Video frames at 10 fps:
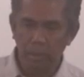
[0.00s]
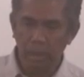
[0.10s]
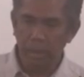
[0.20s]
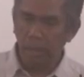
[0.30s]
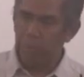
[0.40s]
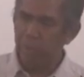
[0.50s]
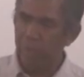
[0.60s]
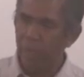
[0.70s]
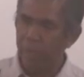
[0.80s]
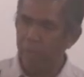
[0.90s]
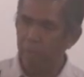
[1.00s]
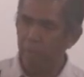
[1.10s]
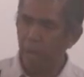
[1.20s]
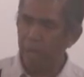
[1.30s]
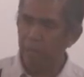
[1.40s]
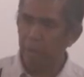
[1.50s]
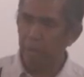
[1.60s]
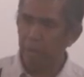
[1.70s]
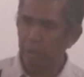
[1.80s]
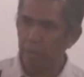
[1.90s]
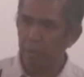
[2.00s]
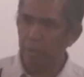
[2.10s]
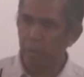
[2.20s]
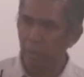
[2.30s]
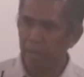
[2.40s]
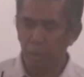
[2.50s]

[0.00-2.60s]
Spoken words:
They are not physically blind, but they might